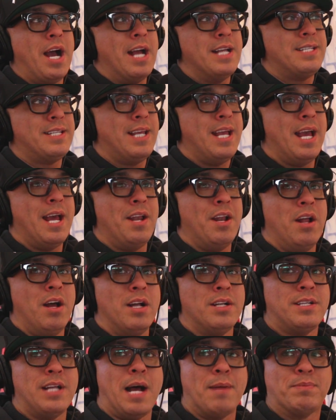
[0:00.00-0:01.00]
you guys can,
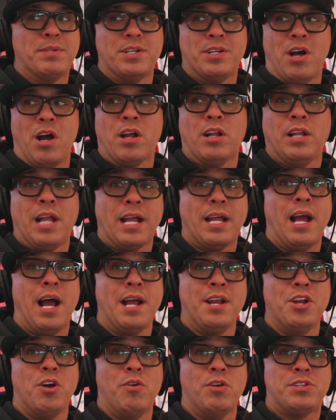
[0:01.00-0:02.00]
adopt a dog. Like,
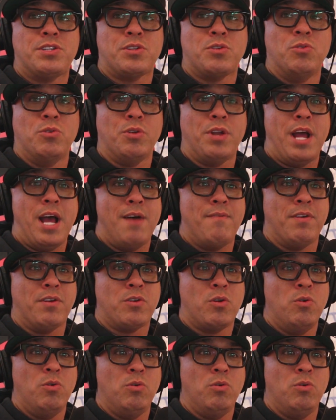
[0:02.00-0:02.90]
I know it's cool to have a